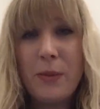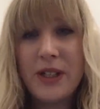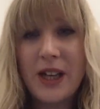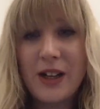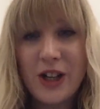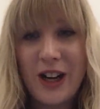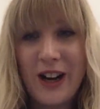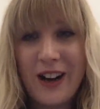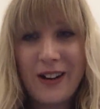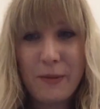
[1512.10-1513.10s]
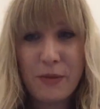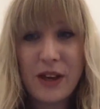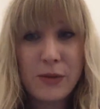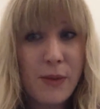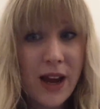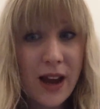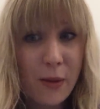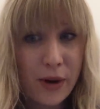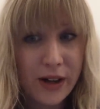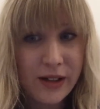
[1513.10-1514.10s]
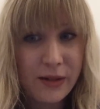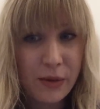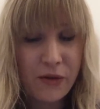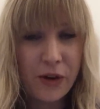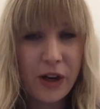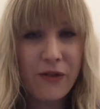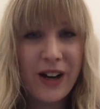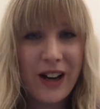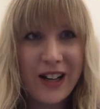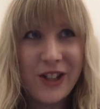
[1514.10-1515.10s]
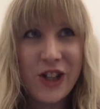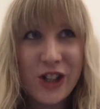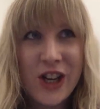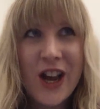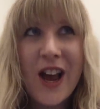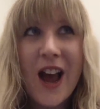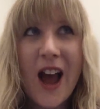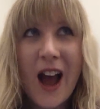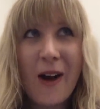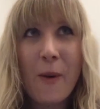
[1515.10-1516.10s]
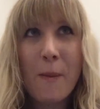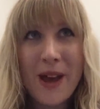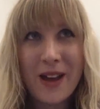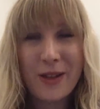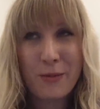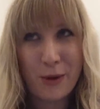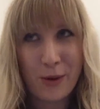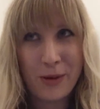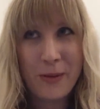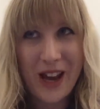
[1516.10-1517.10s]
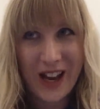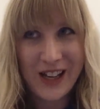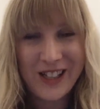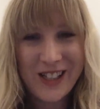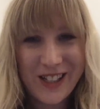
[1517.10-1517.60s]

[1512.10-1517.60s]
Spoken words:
potentially, things may get worse before you realize just how big the problem is.